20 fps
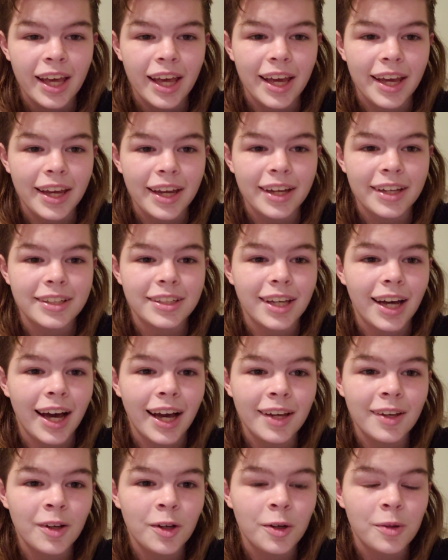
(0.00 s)
And
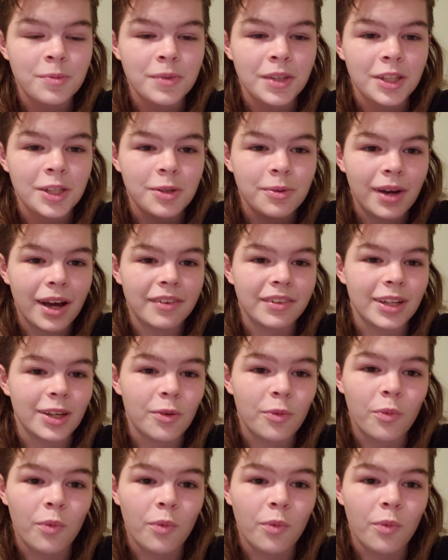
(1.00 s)
I hope that you have a